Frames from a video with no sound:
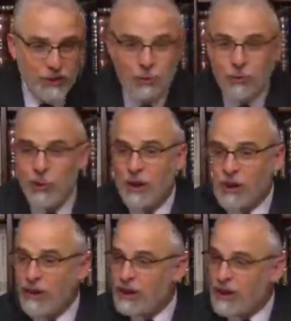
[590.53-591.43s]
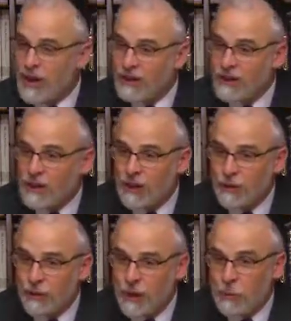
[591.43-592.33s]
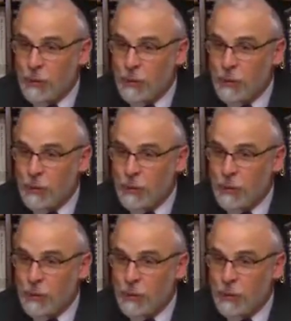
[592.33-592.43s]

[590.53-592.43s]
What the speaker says: Jews who are less connected to their faith,